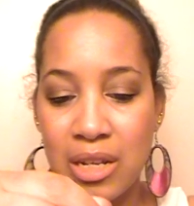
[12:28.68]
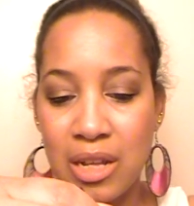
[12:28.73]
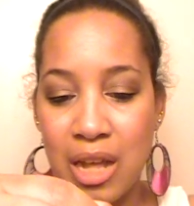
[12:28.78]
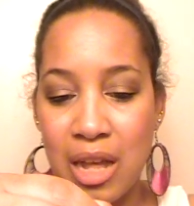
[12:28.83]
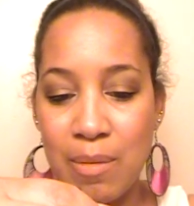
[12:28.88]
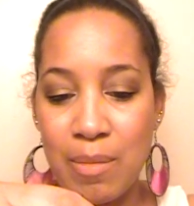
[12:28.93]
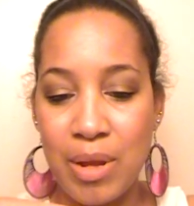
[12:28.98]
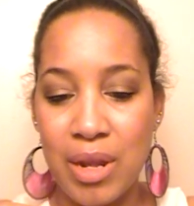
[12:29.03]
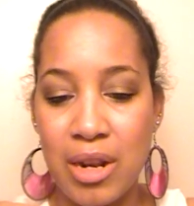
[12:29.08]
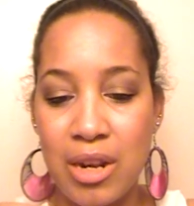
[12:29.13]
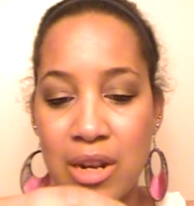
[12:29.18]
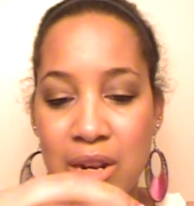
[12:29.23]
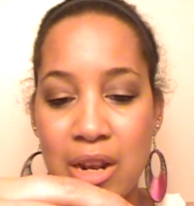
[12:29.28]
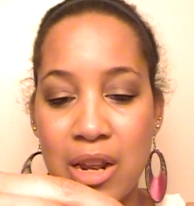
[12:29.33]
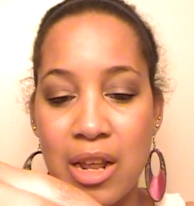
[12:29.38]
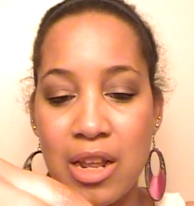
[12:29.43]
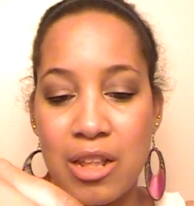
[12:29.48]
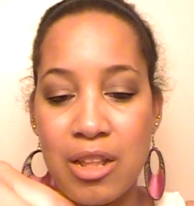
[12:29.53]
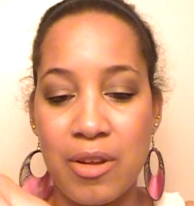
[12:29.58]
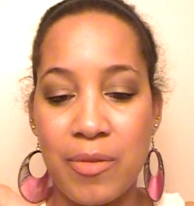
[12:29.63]
I mean,
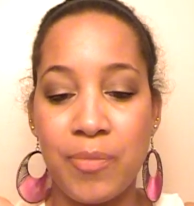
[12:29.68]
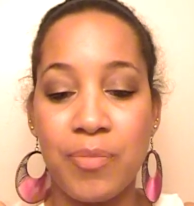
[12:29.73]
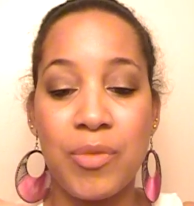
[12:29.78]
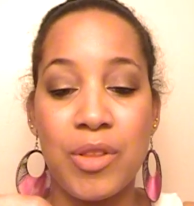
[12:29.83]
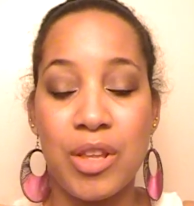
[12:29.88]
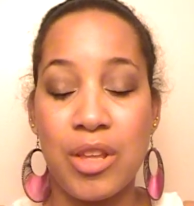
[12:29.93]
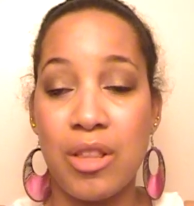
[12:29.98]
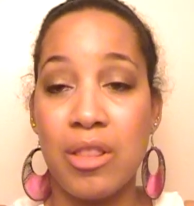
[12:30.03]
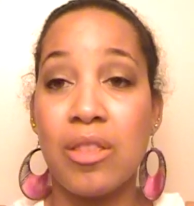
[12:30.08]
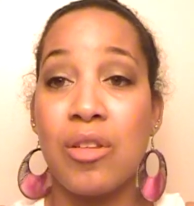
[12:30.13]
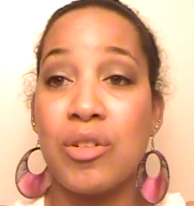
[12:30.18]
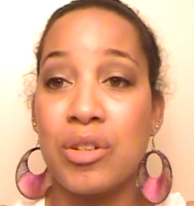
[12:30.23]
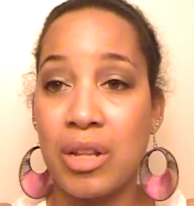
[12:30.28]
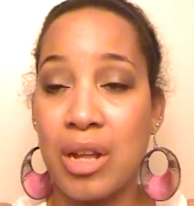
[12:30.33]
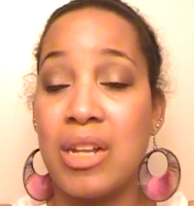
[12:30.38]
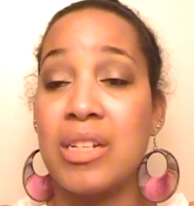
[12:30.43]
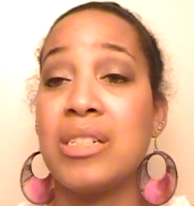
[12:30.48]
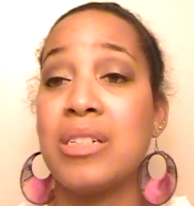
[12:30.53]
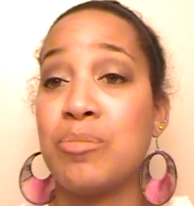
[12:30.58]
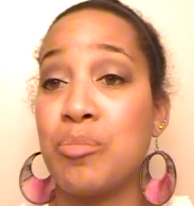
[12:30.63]
there's a
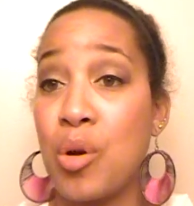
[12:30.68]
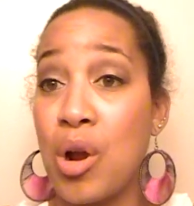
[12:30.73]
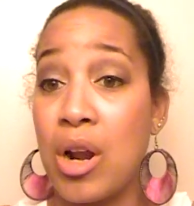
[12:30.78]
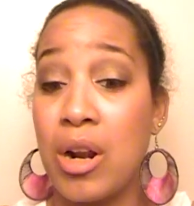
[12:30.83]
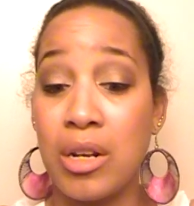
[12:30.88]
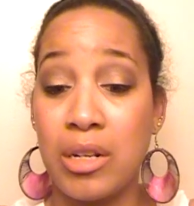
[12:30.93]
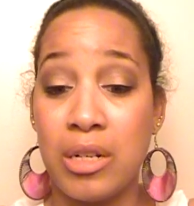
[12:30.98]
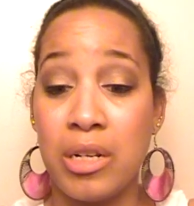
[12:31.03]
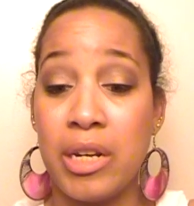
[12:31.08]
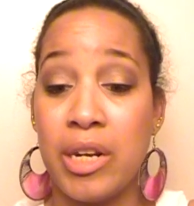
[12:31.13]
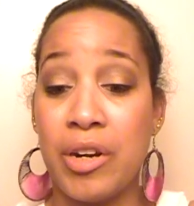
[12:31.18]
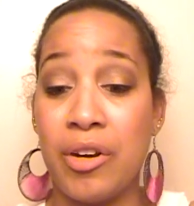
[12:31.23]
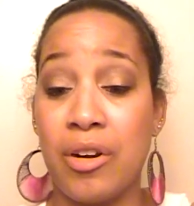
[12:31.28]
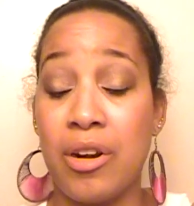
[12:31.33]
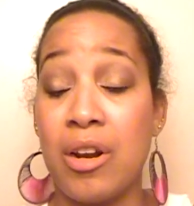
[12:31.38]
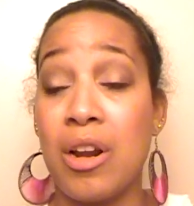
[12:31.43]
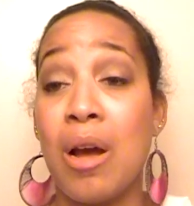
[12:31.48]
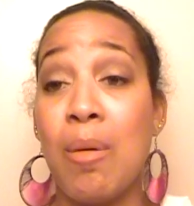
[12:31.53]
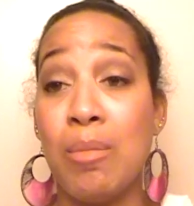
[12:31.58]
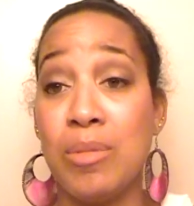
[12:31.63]
lot of product in here and
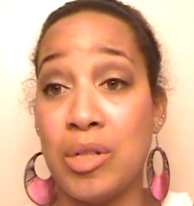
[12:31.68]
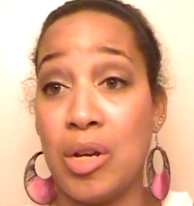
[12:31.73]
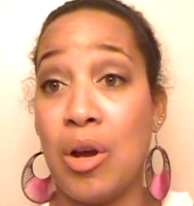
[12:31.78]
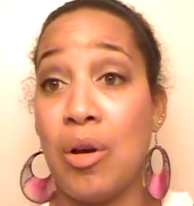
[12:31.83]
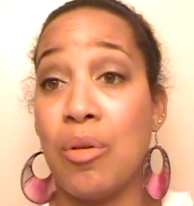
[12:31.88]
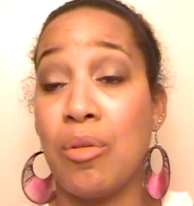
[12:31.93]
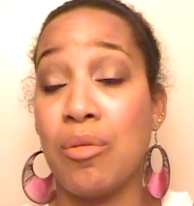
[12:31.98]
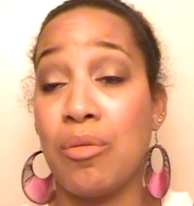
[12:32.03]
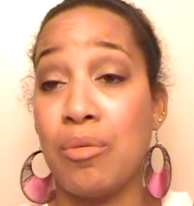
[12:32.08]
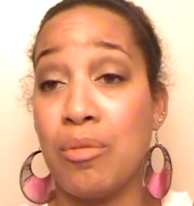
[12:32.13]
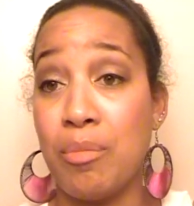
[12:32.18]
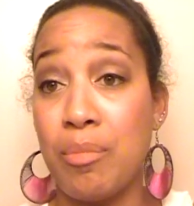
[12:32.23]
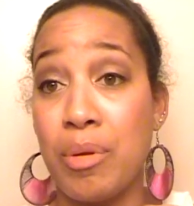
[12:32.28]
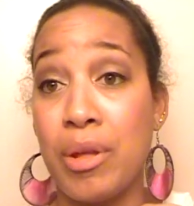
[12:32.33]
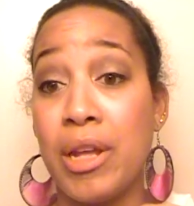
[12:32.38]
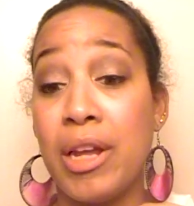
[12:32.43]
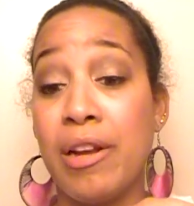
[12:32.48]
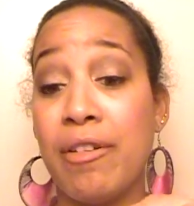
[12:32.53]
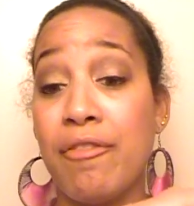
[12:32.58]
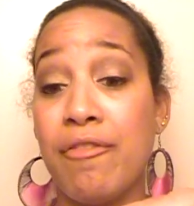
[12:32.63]
it comes out
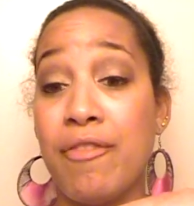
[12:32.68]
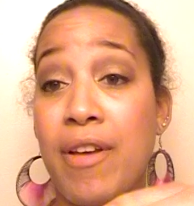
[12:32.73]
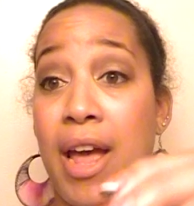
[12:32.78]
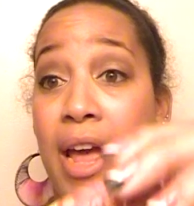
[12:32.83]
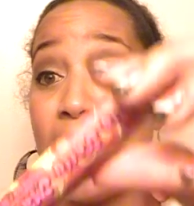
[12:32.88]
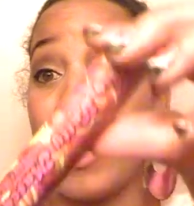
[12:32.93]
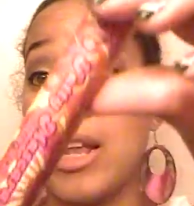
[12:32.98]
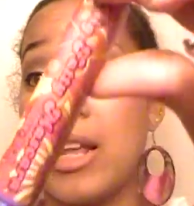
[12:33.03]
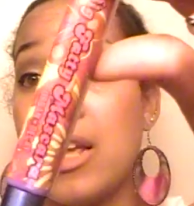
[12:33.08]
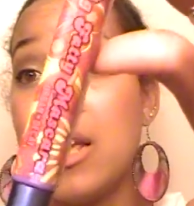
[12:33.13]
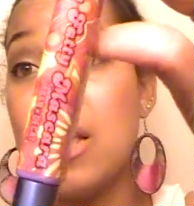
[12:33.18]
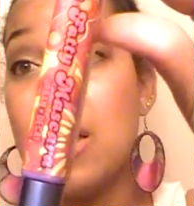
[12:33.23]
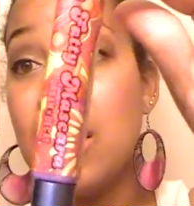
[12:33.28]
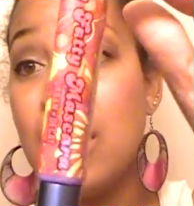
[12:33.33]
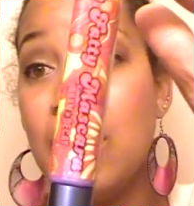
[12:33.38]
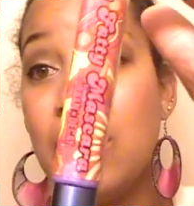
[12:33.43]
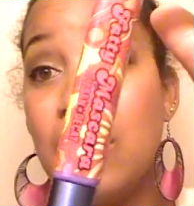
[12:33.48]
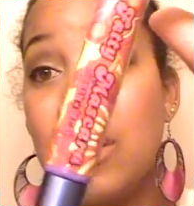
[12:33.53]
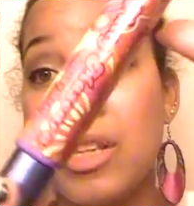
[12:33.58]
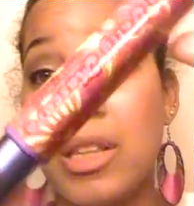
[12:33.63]
big and fatty.
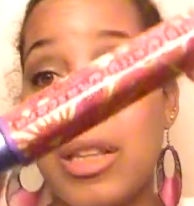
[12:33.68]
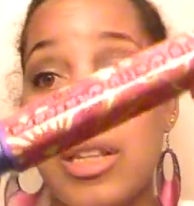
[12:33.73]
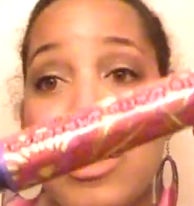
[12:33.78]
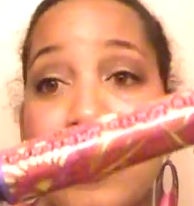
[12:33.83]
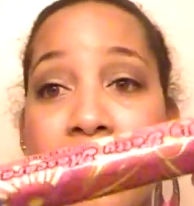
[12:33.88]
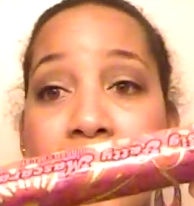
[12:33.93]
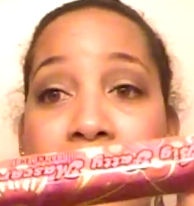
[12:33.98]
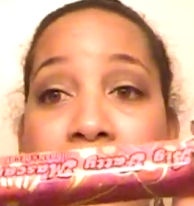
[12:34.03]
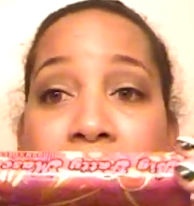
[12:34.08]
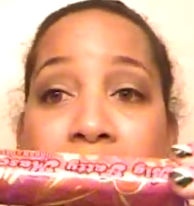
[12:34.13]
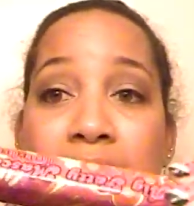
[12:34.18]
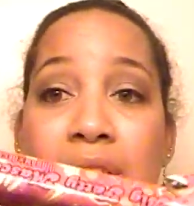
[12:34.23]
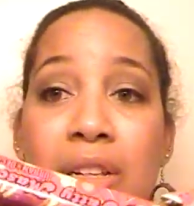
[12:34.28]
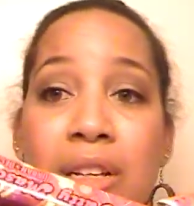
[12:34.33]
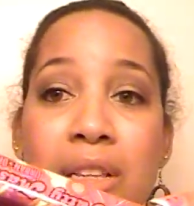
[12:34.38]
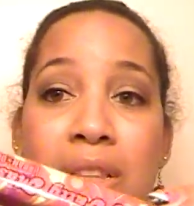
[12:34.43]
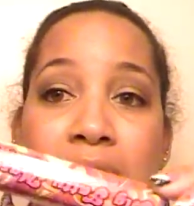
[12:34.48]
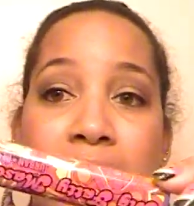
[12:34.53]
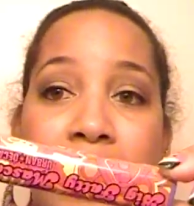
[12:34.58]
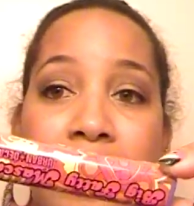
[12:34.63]
Look at this.
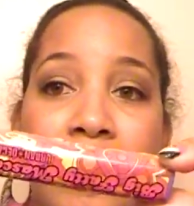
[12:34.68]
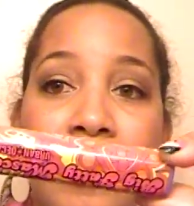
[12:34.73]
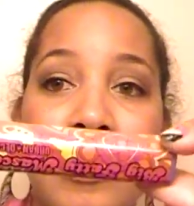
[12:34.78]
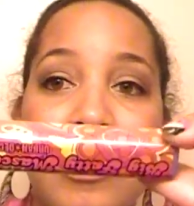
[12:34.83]
Look at this.